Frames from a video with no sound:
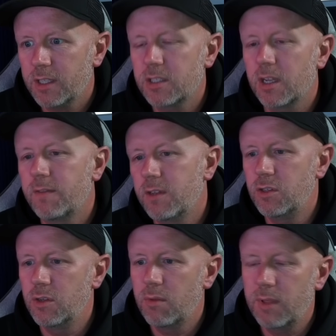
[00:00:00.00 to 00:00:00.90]
So if you
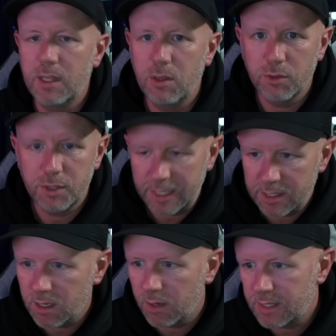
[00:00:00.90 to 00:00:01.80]
do think your
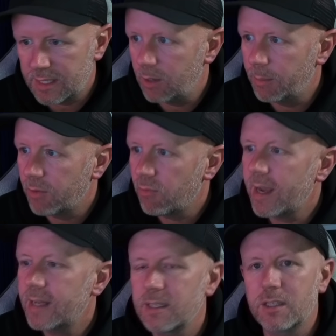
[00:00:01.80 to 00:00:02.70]
skin tone is a little bit
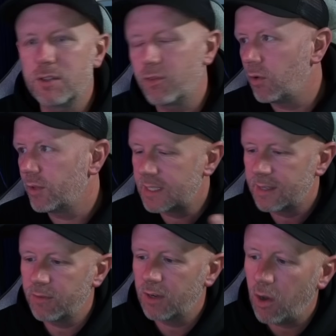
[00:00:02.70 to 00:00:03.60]
red because you've got all these
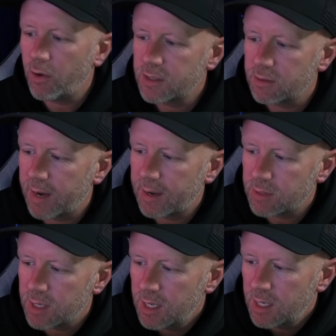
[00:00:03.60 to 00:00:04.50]
different lights
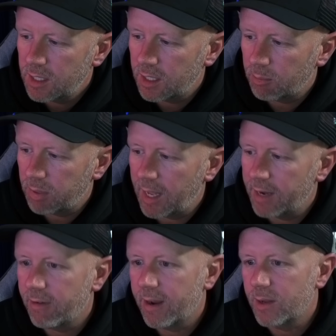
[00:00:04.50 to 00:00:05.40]
around, you can play
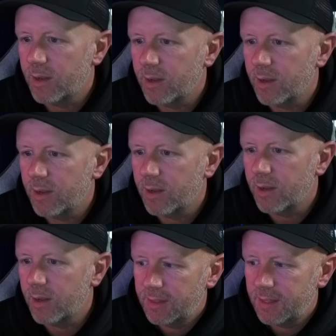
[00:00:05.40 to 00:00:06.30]
around with the
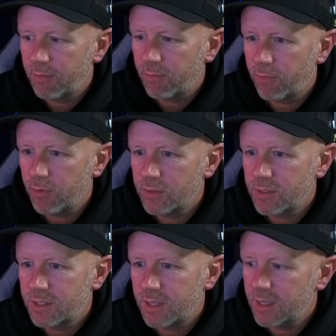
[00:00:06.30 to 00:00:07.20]
different
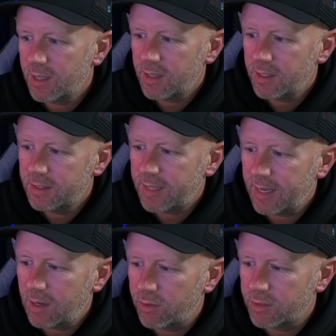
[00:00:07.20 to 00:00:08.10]

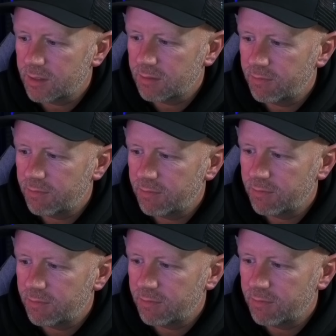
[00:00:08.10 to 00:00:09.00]
daylight and
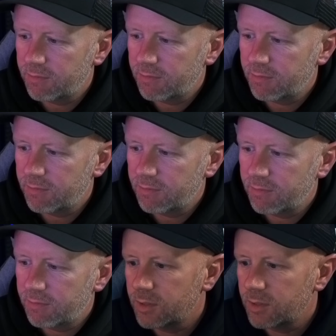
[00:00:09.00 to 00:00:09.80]
vintage and stuff like that.